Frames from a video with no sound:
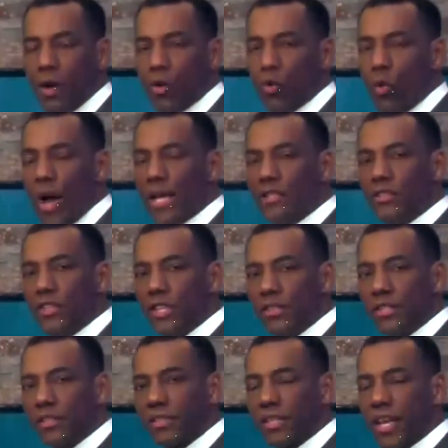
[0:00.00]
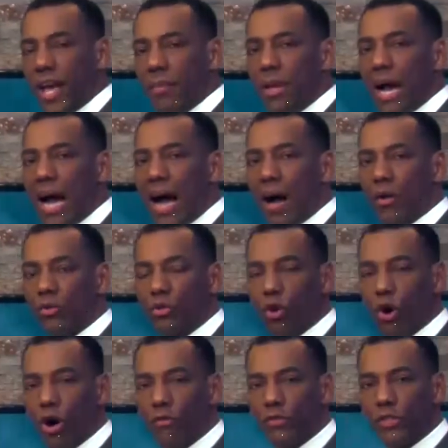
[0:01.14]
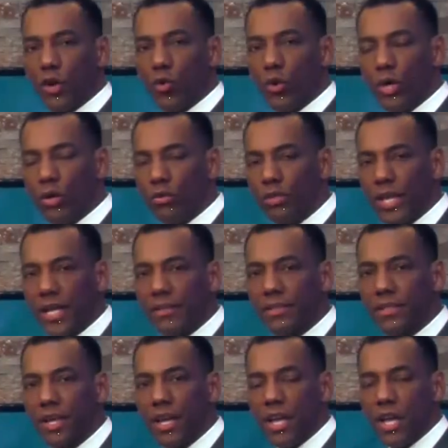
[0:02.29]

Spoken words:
When Jesus came out of the wilderness,